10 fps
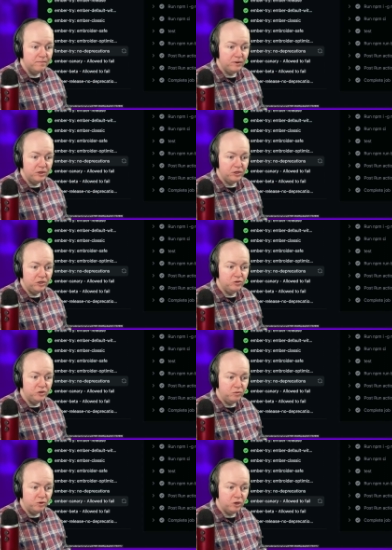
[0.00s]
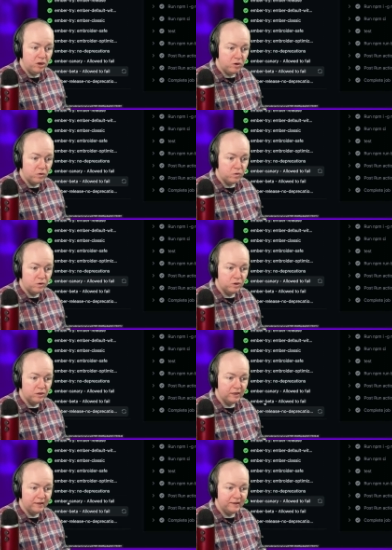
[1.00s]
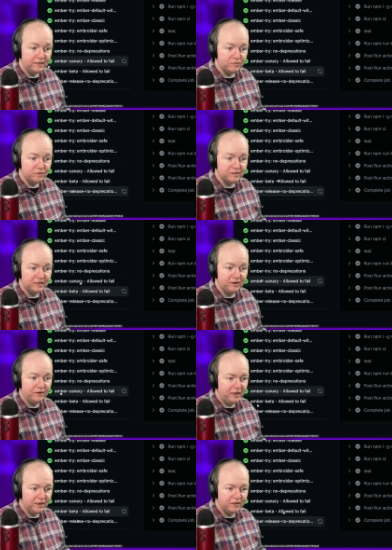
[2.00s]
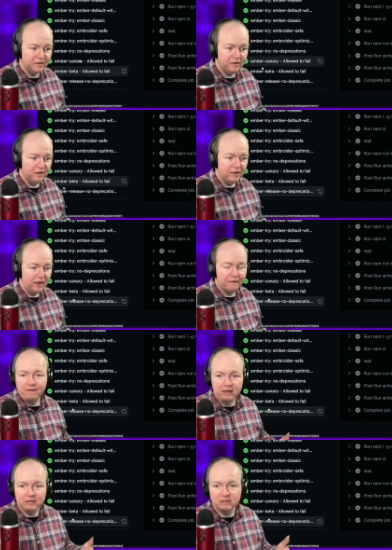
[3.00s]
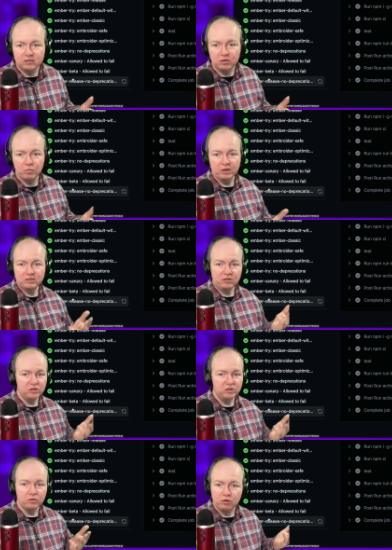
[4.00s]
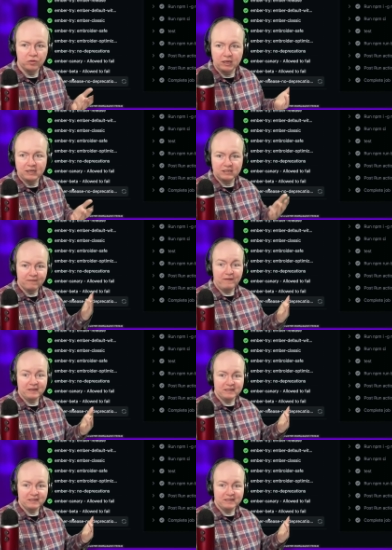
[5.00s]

but you don't know that these ones down here have failed in some way. So you don't know that you need to fix